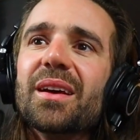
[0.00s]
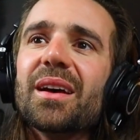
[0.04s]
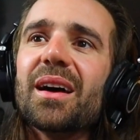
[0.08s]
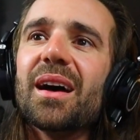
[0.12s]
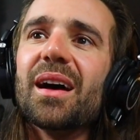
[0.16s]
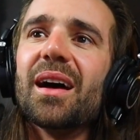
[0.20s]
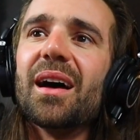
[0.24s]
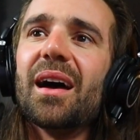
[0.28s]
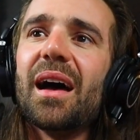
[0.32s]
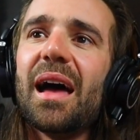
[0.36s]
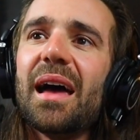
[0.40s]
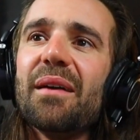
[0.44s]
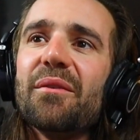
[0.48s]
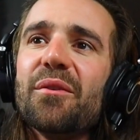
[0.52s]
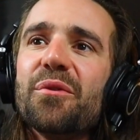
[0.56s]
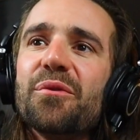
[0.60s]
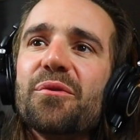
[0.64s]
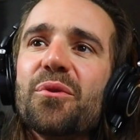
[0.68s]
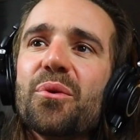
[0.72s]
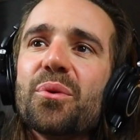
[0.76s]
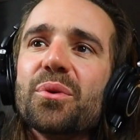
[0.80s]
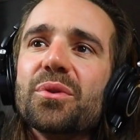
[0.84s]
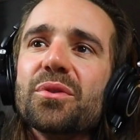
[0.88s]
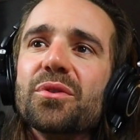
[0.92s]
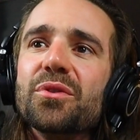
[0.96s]
I have a
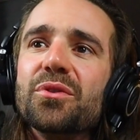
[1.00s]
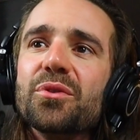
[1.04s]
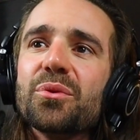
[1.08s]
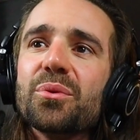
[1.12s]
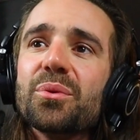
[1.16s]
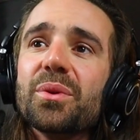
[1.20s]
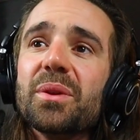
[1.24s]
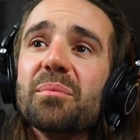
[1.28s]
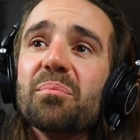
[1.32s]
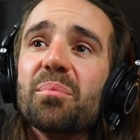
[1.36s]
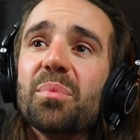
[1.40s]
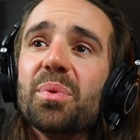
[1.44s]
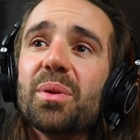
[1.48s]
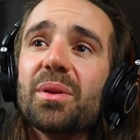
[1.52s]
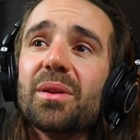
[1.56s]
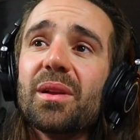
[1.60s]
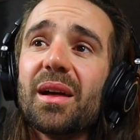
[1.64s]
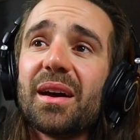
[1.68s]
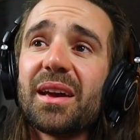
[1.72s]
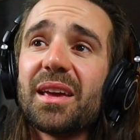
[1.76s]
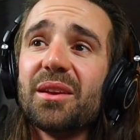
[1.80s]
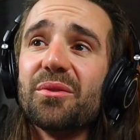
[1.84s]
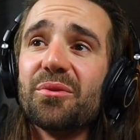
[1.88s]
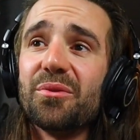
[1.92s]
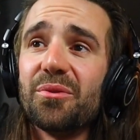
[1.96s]
Fortin Zool in
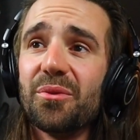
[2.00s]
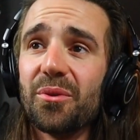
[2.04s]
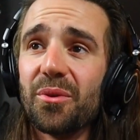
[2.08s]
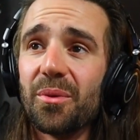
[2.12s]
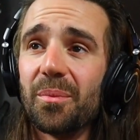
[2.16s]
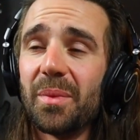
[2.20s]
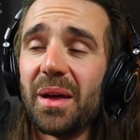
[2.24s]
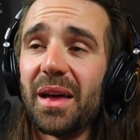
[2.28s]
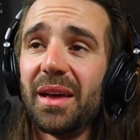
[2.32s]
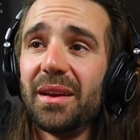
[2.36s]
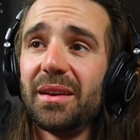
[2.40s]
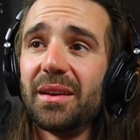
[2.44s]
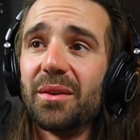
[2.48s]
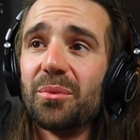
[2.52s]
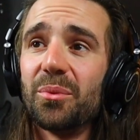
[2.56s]
plug-in format.